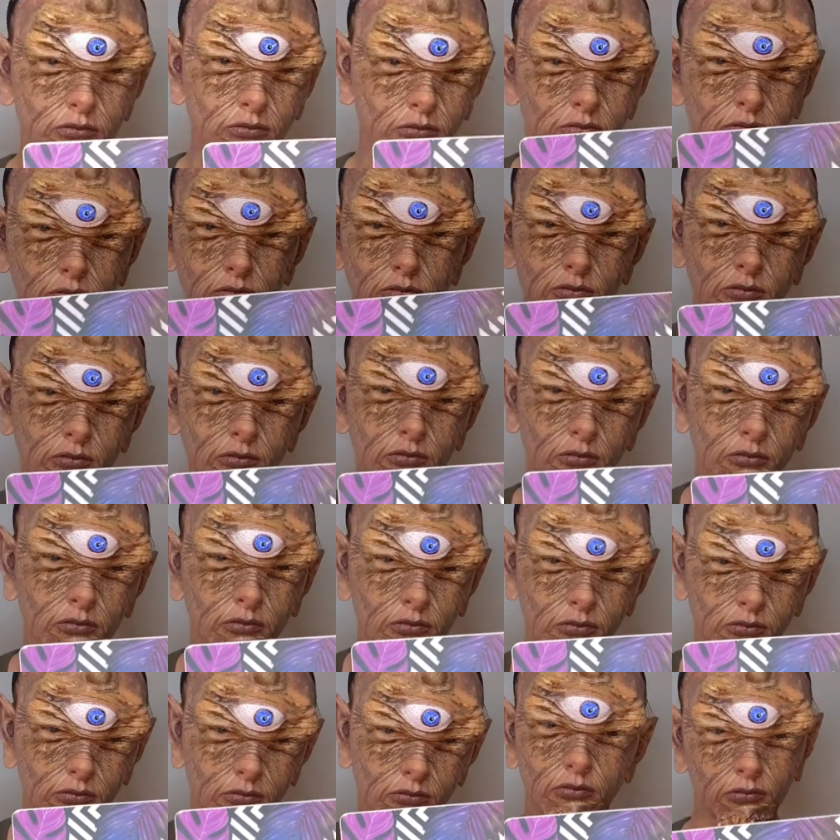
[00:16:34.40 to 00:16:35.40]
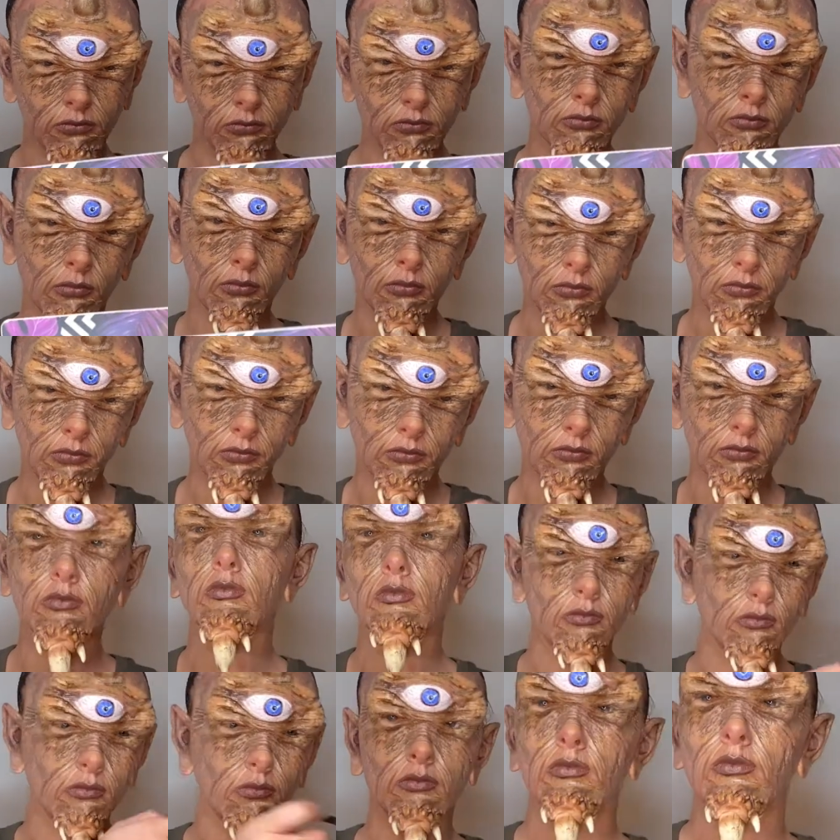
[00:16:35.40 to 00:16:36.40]
the skin. I'm building
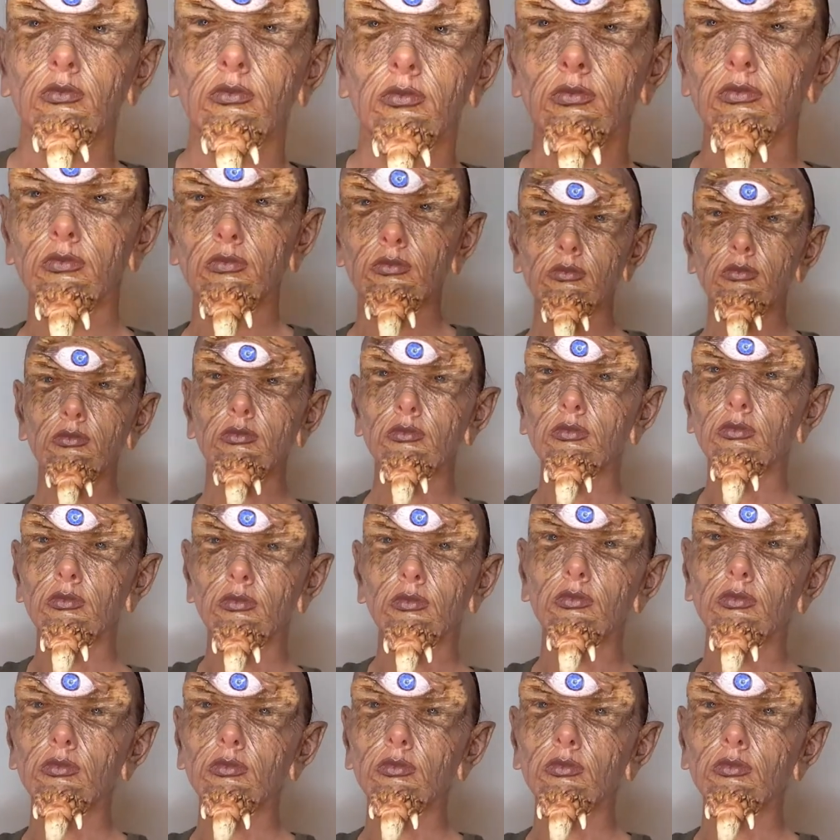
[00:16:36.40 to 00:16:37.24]
layers up with this. I switch